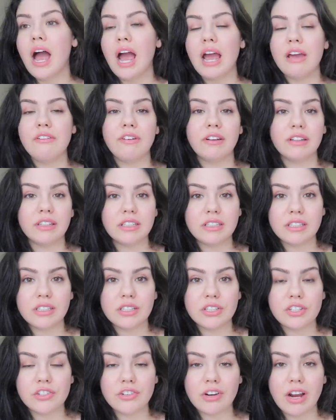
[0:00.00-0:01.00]
I fell into
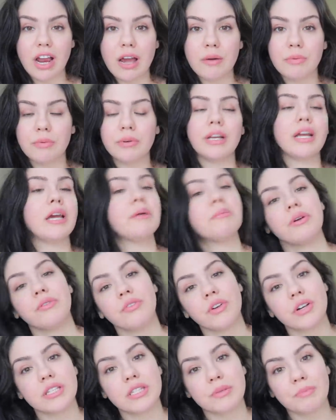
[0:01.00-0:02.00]
this trap when I had my
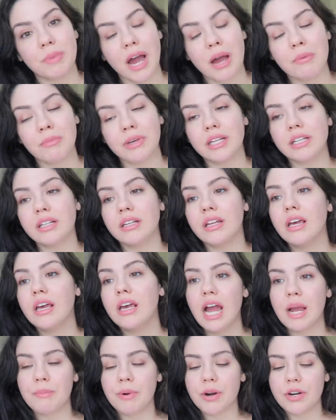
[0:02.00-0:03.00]
first apartment.
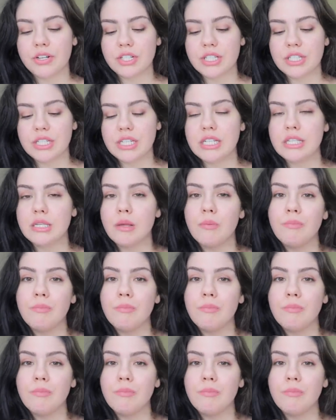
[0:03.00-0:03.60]
I purchased these